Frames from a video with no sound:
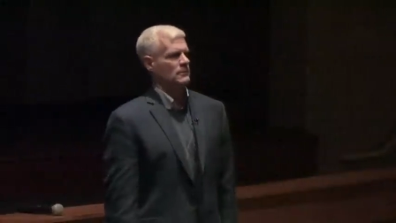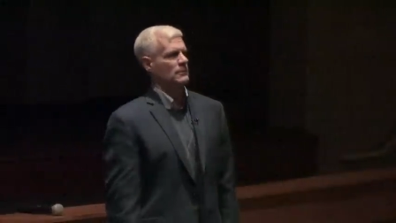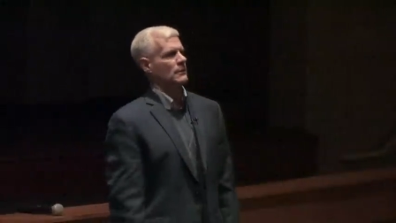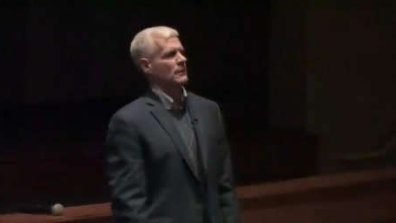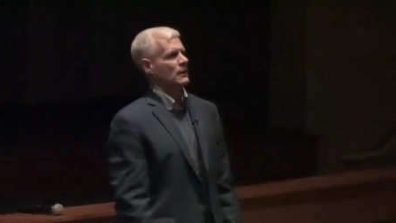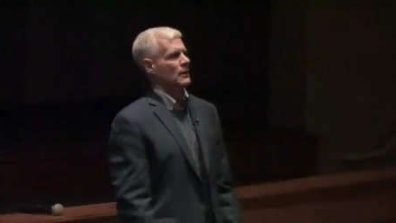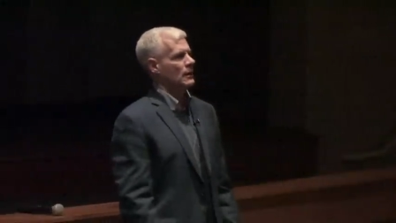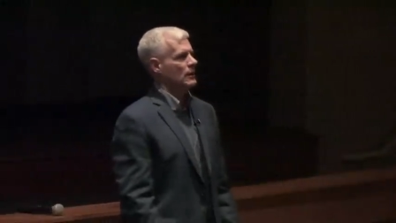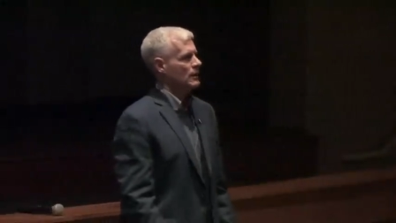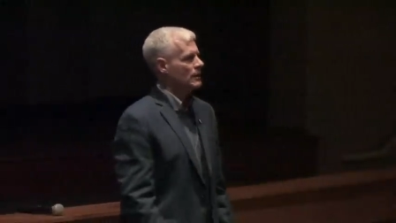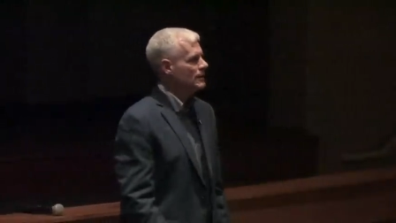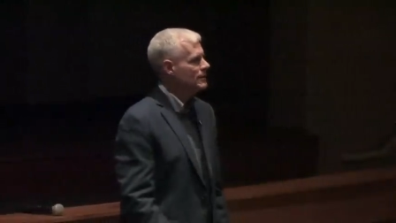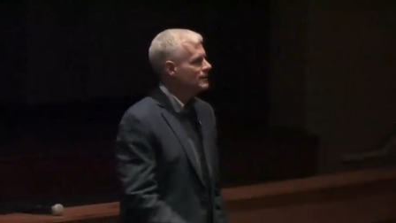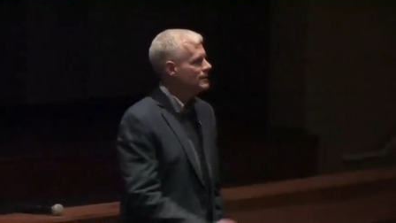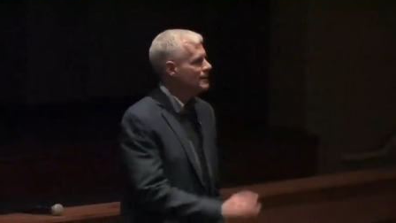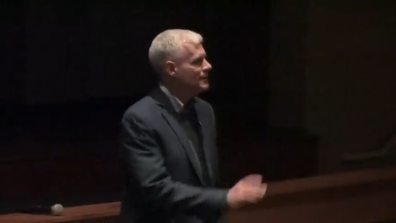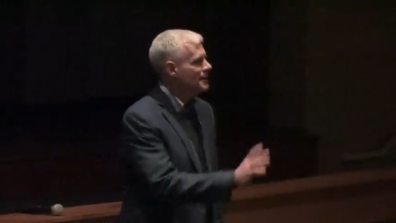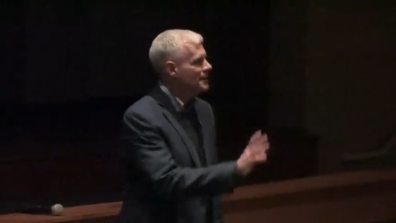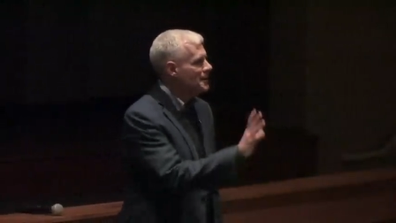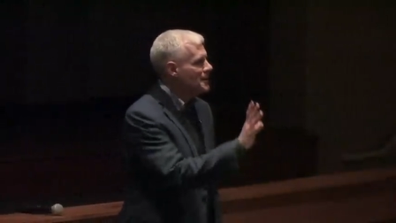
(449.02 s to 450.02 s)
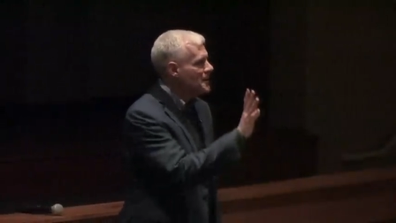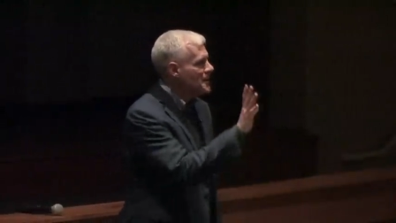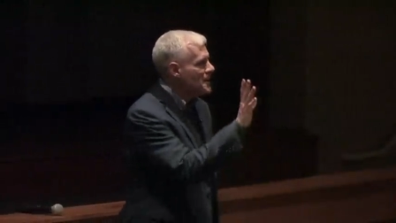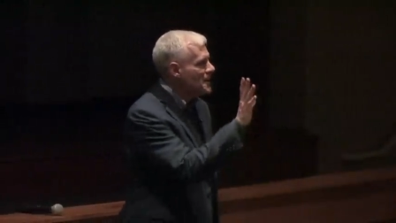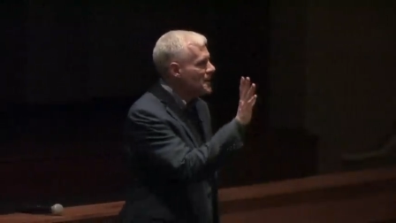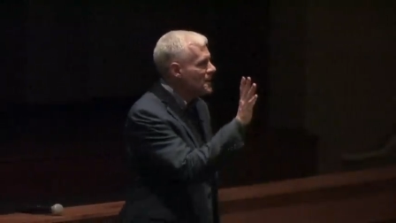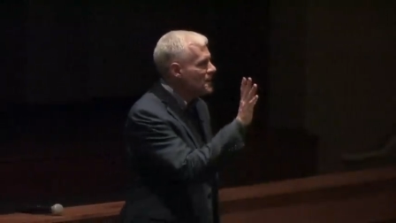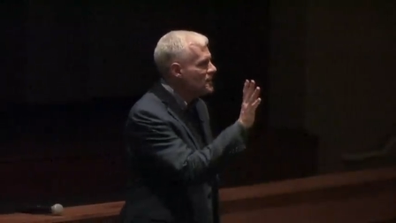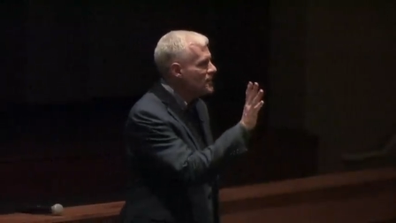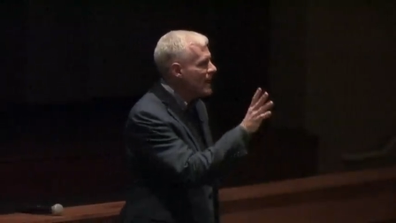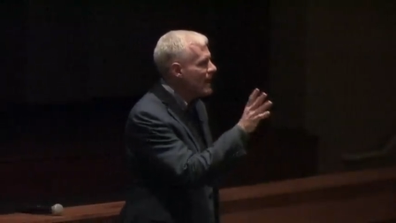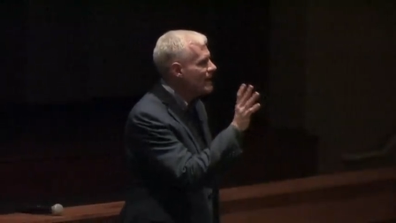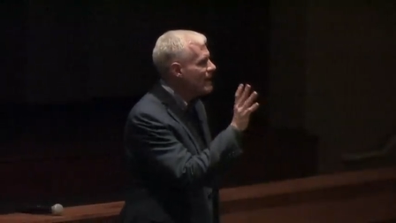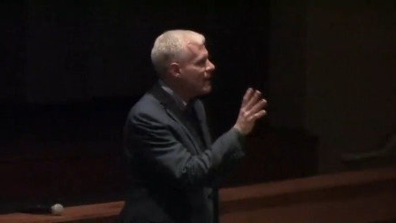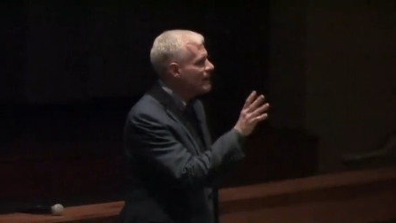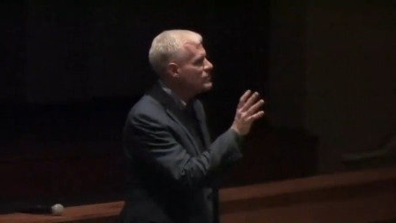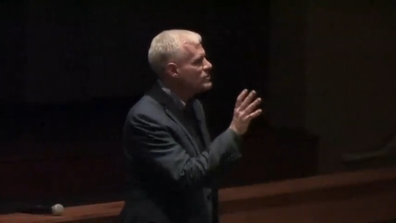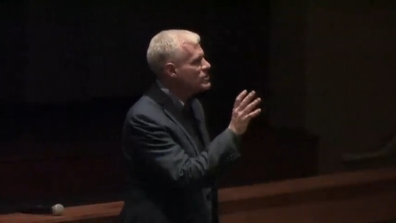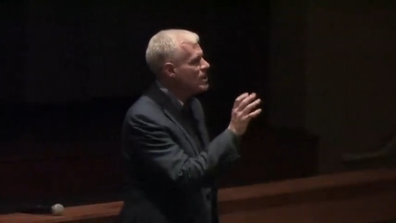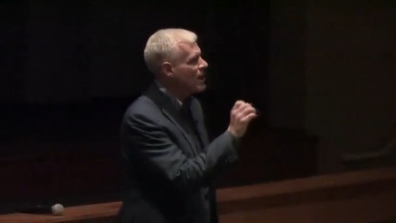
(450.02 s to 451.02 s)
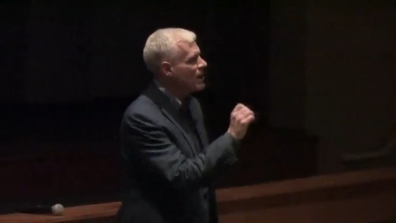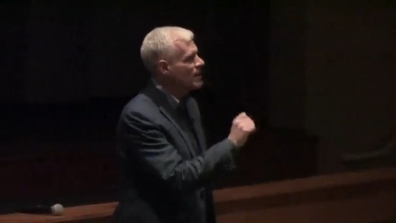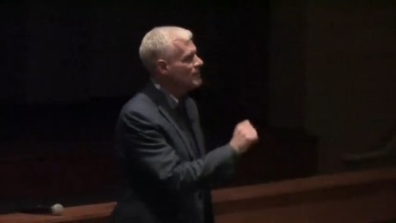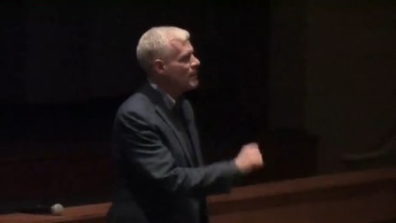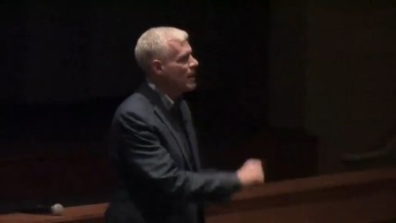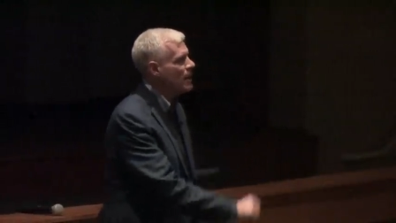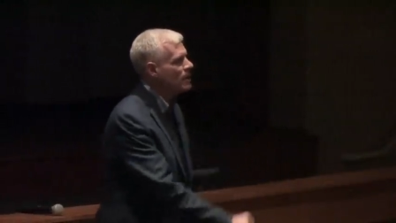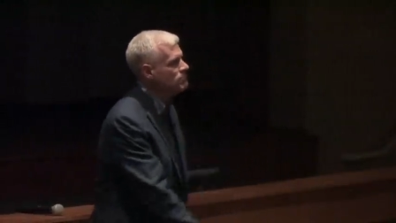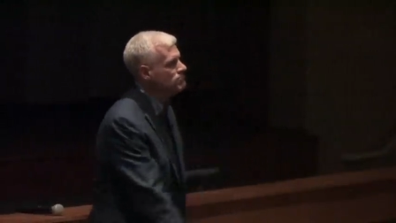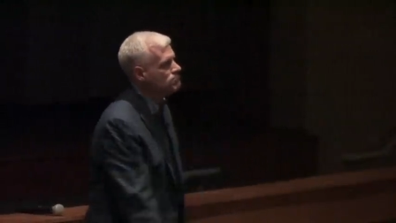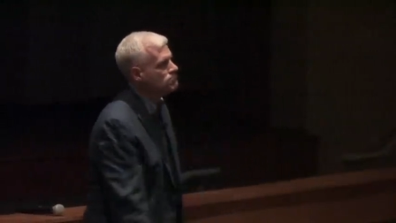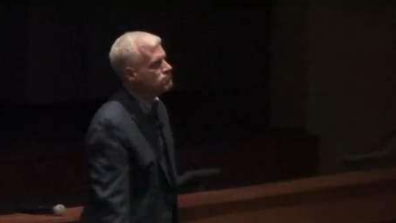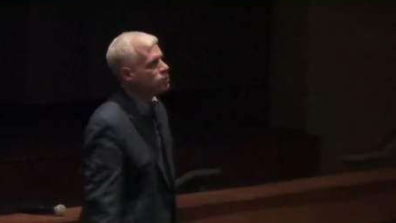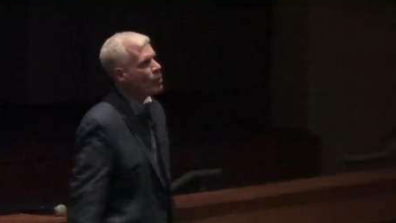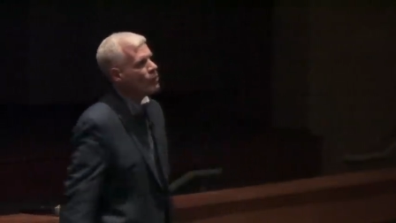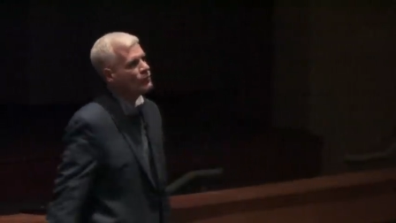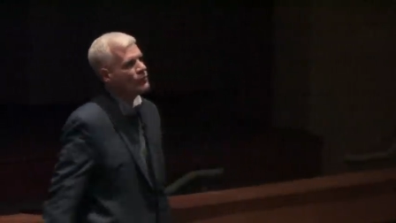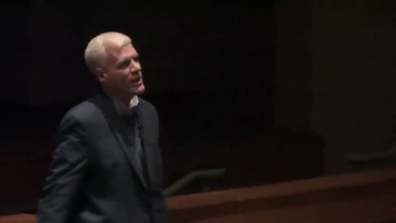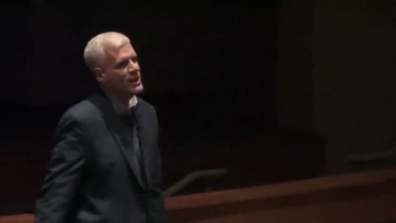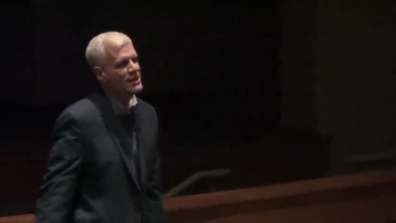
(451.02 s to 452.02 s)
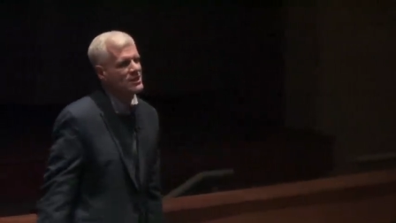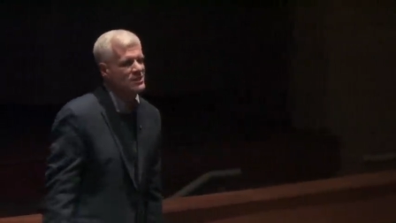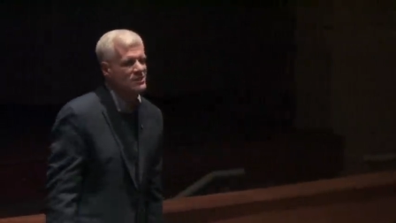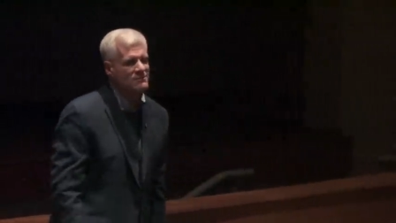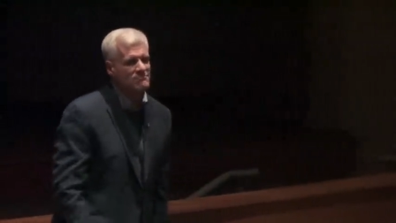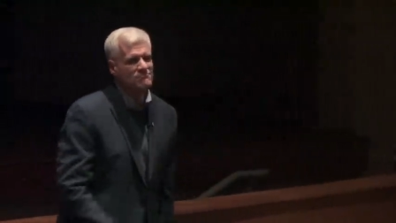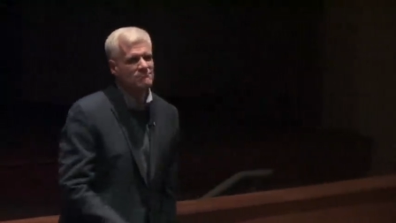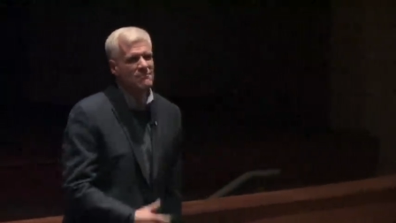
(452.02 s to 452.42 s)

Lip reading: Right? They don't have to talk about prophase,